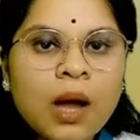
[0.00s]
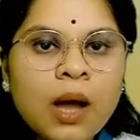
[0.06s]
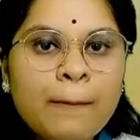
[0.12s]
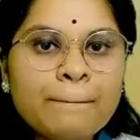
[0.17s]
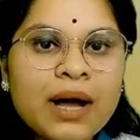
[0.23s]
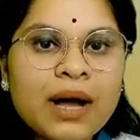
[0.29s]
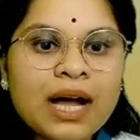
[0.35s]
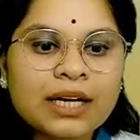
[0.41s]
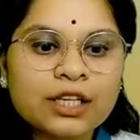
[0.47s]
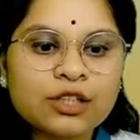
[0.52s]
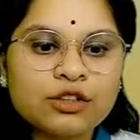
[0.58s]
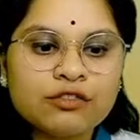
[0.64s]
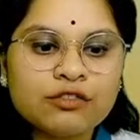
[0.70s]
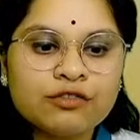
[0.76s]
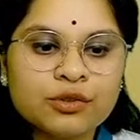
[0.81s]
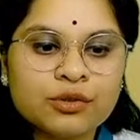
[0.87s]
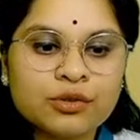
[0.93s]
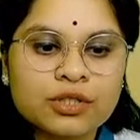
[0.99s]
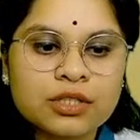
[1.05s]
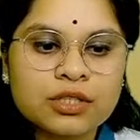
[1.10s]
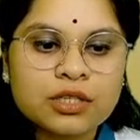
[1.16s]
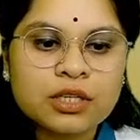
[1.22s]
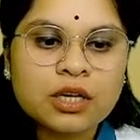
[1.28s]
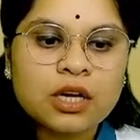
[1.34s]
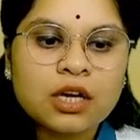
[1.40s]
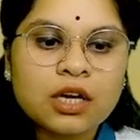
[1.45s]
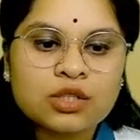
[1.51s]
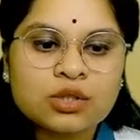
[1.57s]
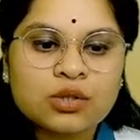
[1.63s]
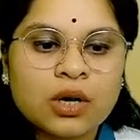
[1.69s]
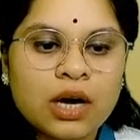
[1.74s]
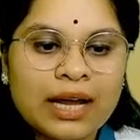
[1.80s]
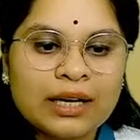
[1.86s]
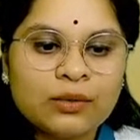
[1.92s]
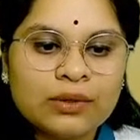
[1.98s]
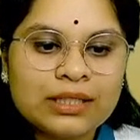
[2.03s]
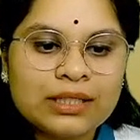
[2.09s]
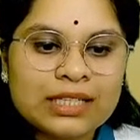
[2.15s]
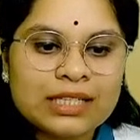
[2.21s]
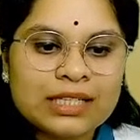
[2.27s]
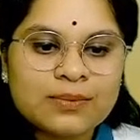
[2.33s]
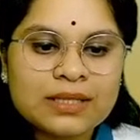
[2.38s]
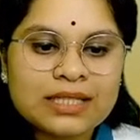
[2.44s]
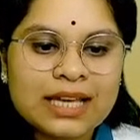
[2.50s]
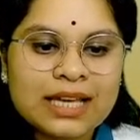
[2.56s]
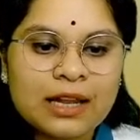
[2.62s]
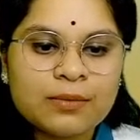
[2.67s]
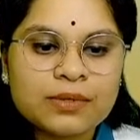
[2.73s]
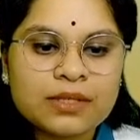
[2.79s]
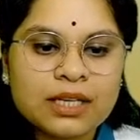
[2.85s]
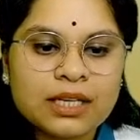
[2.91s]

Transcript: Market of goods. So advertisements helps